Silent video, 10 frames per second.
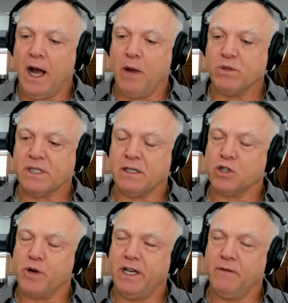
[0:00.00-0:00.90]
I was on the
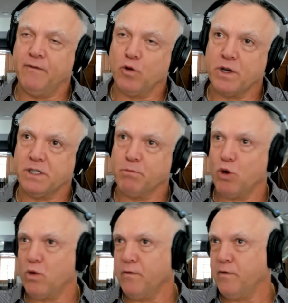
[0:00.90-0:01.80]
trading floor as a
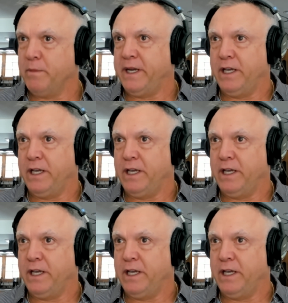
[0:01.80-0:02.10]
broker for many